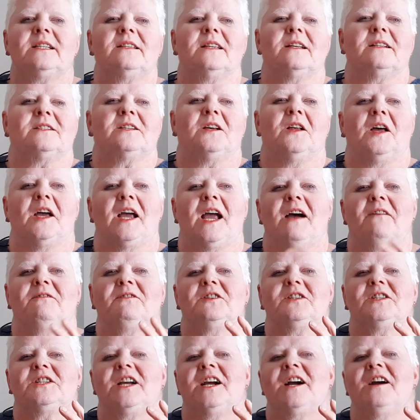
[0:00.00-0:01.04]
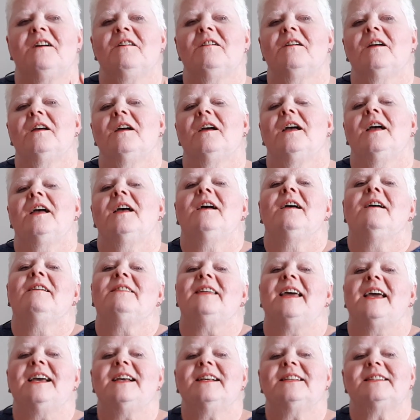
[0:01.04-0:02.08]
all I have to share.
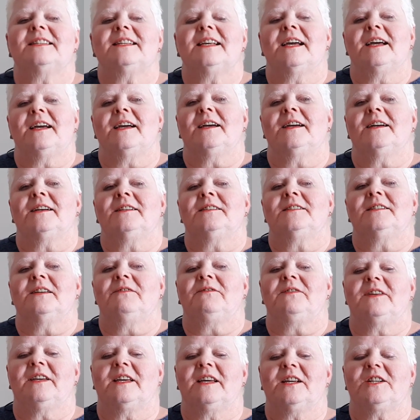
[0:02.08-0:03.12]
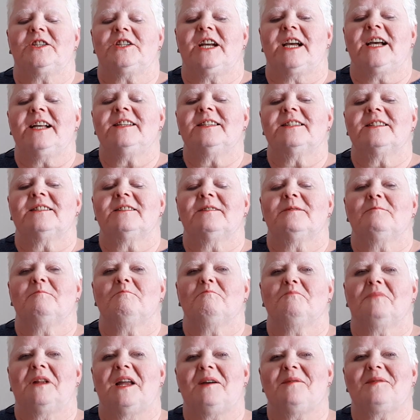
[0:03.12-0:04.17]
Thanks, and if you get a chance,
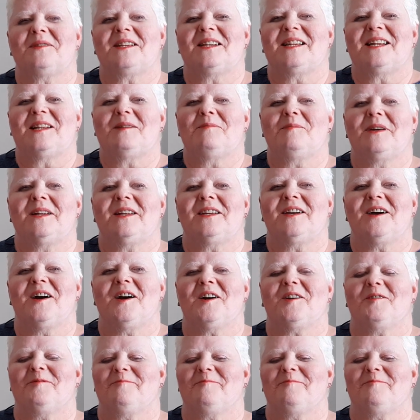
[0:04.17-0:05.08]
play with a little bit of yarn.